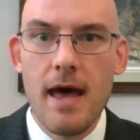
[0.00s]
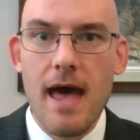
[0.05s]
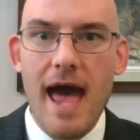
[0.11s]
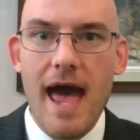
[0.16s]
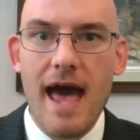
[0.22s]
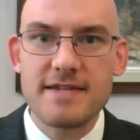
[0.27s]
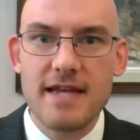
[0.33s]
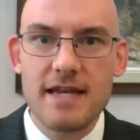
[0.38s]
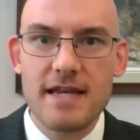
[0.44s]

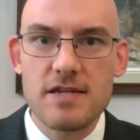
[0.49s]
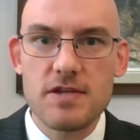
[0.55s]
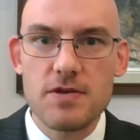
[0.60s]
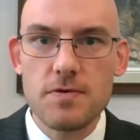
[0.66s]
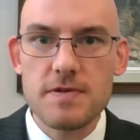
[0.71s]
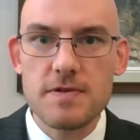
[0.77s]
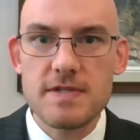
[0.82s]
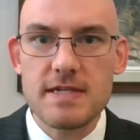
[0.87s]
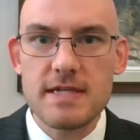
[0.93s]
as I
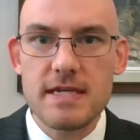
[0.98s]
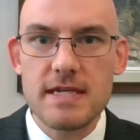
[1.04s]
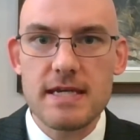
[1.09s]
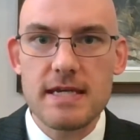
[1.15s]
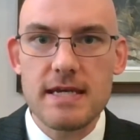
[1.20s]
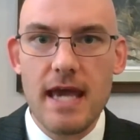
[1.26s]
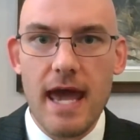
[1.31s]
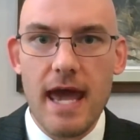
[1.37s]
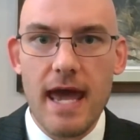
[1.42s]
do
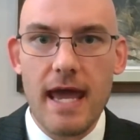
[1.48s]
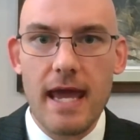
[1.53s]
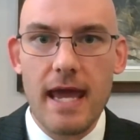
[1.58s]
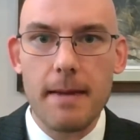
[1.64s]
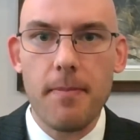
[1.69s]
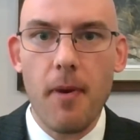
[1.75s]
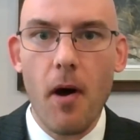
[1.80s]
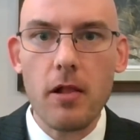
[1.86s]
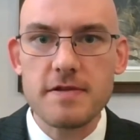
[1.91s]
see
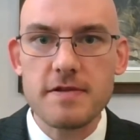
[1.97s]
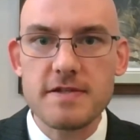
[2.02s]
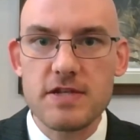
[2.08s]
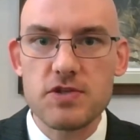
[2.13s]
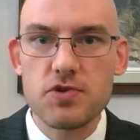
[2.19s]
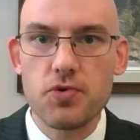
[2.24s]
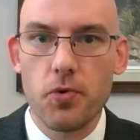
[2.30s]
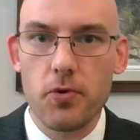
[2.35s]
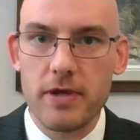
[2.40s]
a policy
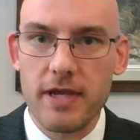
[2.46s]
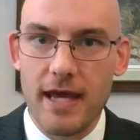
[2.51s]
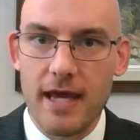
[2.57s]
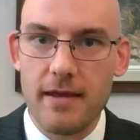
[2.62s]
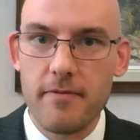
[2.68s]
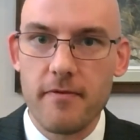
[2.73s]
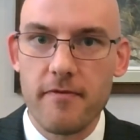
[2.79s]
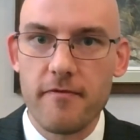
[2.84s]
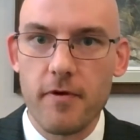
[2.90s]
toolkit
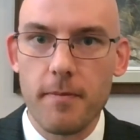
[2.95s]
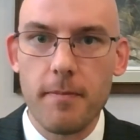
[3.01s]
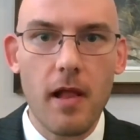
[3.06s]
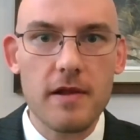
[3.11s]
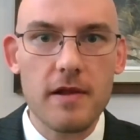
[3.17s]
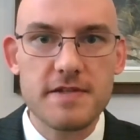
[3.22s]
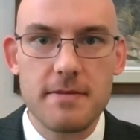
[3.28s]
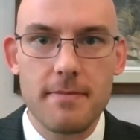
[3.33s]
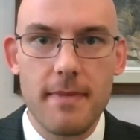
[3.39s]
for
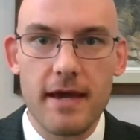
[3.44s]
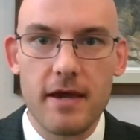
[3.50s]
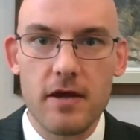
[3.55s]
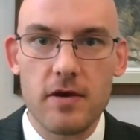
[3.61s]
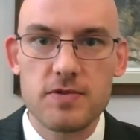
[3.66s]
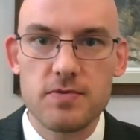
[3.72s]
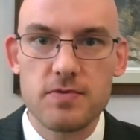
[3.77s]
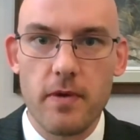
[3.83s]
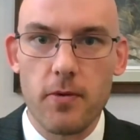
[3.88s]

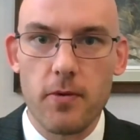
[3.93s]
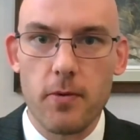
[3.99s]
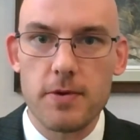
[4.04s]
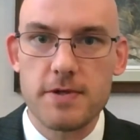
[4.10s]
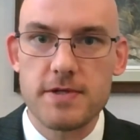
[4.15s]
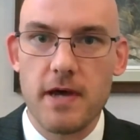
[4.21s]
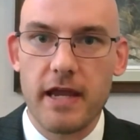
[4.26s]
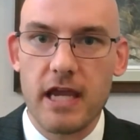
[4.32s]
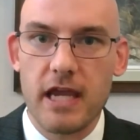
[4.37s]
policymakers, whether we're
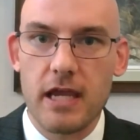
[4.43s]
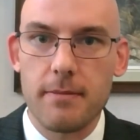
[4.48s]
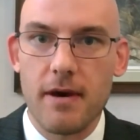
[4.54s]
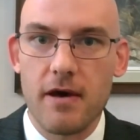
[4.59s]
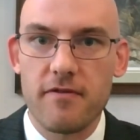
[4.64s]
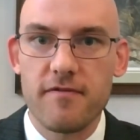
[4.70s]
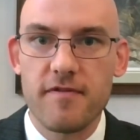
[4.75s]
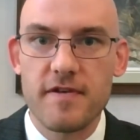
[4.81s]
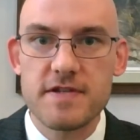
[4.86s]
talking
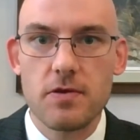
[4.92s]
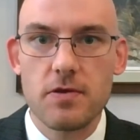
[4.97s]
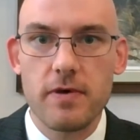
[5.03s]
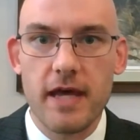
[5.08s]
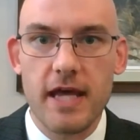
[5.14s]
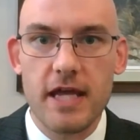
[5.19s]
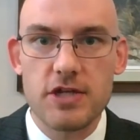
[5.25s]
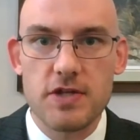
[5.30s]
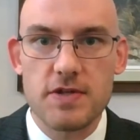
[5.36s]
about fiscal
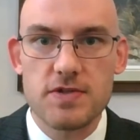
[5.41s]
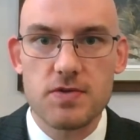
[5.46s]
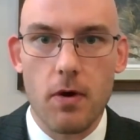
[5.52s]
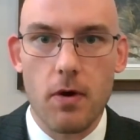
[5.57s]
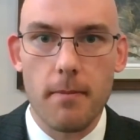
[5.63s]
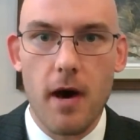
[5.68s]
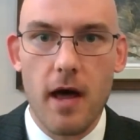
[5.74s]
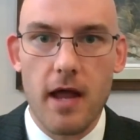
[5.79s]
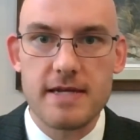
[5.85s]
agents
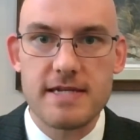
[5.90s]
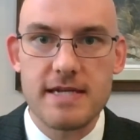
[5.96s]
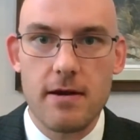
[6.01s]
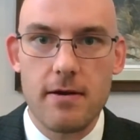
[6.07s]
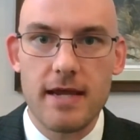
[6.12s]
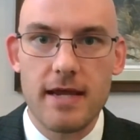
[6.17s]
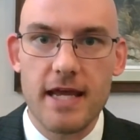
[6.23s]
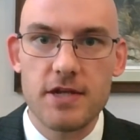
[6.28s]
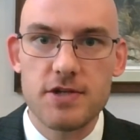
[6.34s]
or
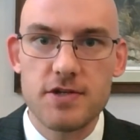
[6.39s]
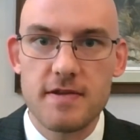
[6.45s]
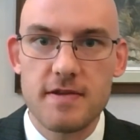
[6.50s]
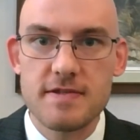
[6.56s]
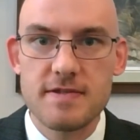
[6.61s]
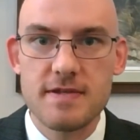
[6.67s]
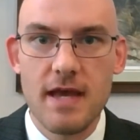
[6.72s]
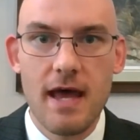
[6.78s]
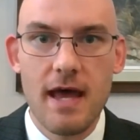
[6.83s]
monetary
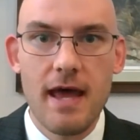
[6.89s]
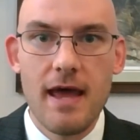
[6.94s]
agents.